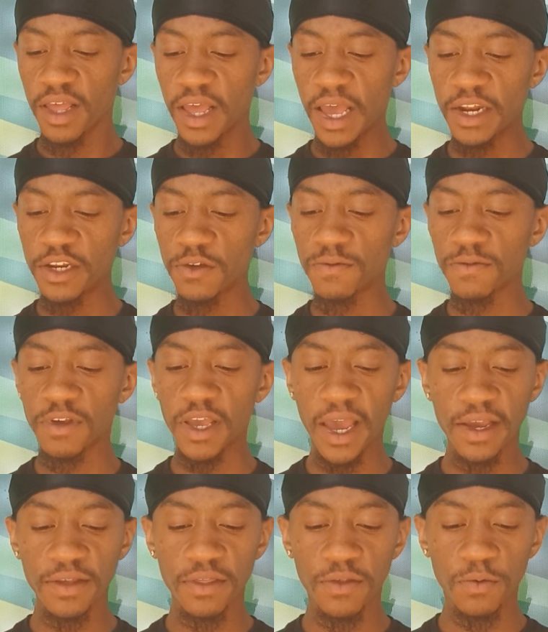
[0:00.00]
and you've
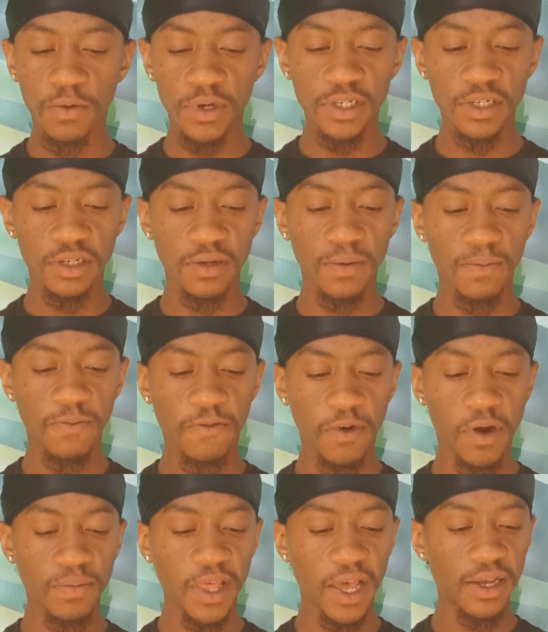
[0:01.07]
gained the wisdom
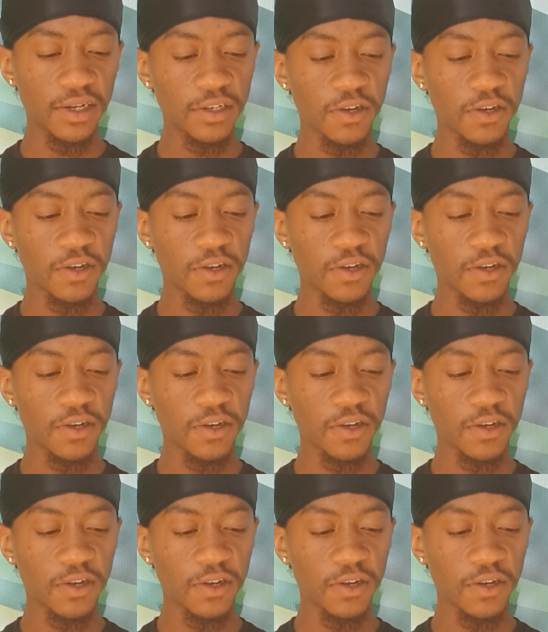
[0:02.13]
from that and